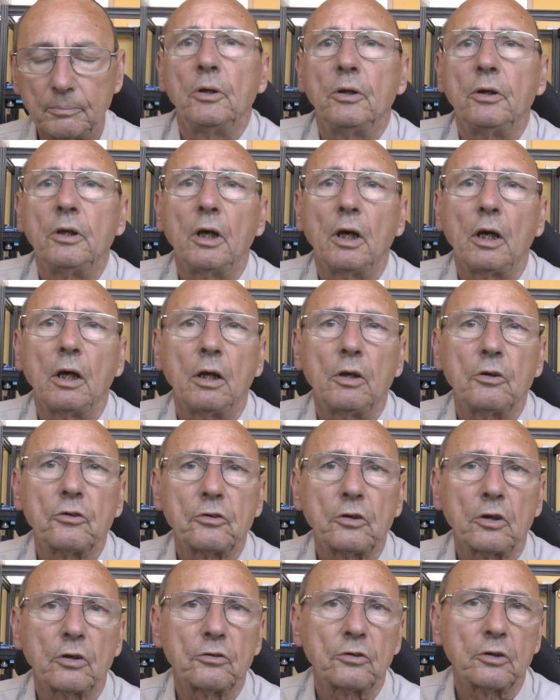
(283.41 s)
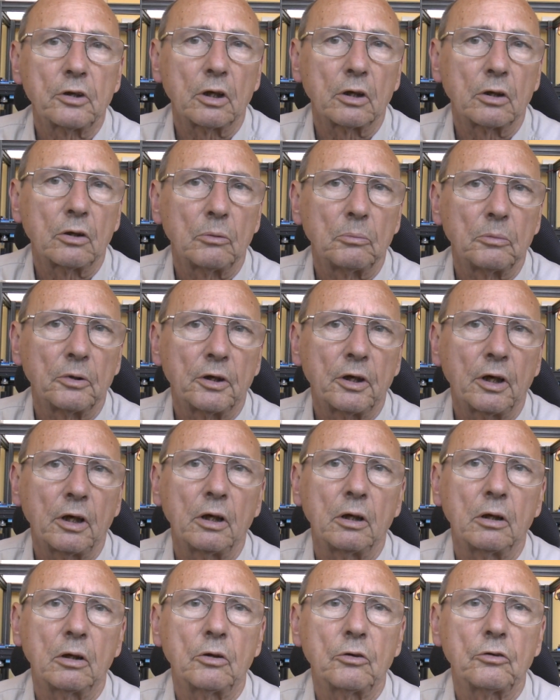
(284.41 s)
But yeah, it starts to get
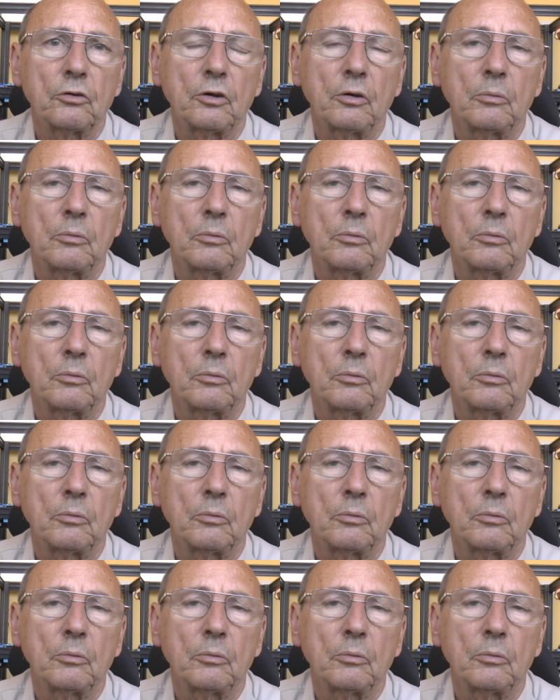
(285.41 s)
complicated because